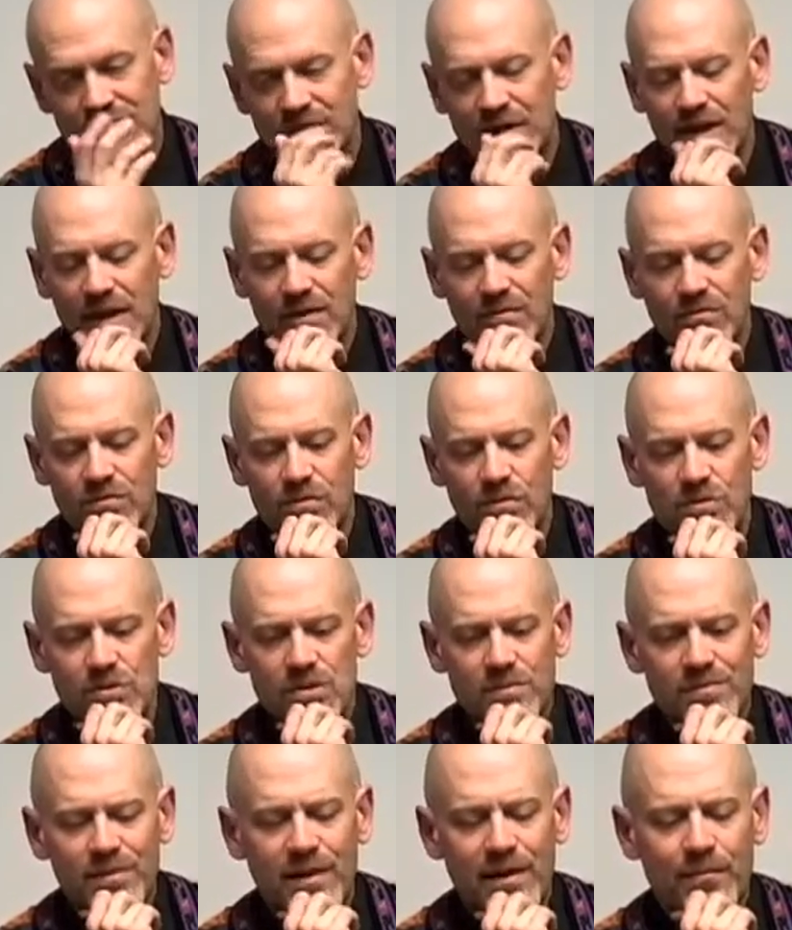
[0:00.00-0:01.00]
Well, I knew
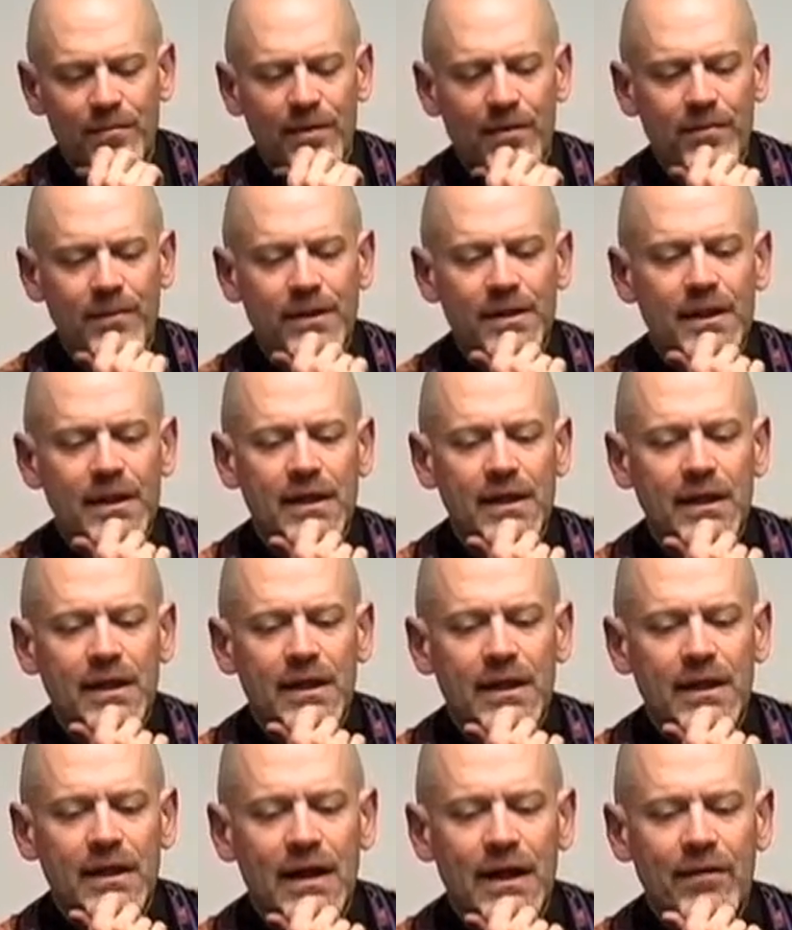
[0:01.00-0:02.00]
she had been up there, but
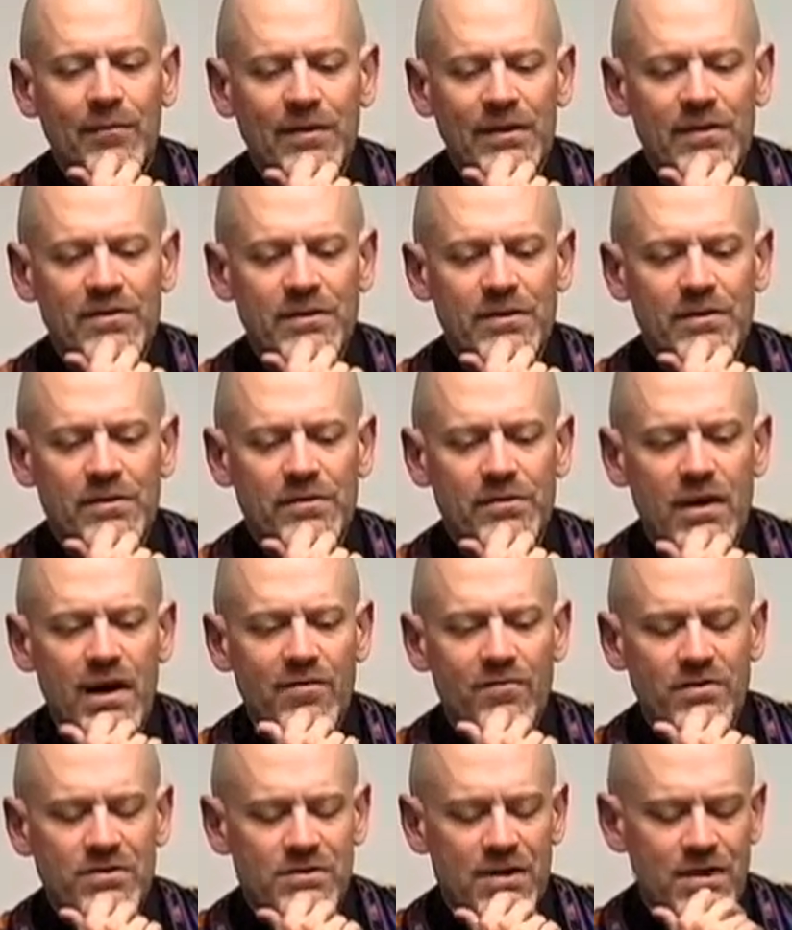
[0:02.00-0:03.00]
I've been listening to this
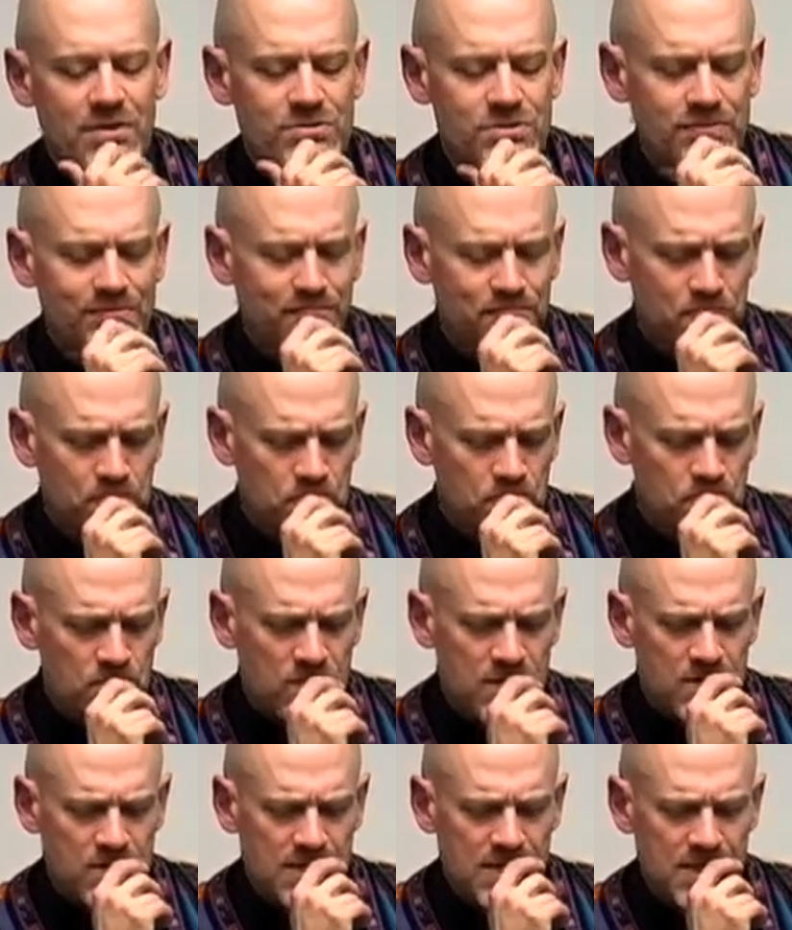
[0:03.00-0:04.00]
conversation,
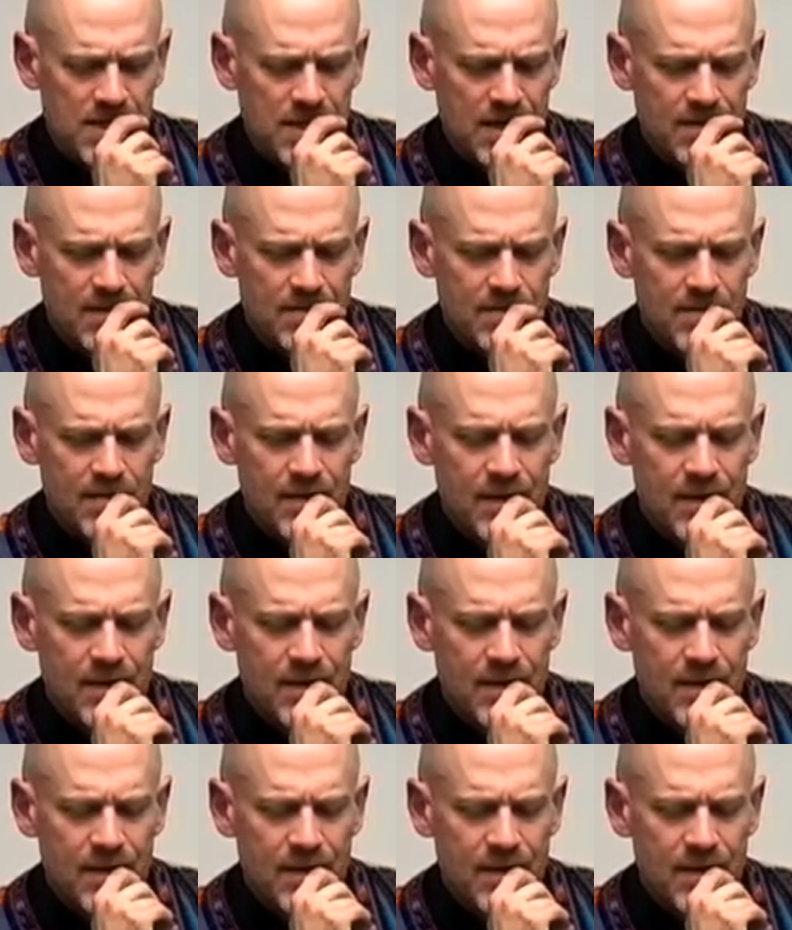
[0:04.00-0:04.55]
she said.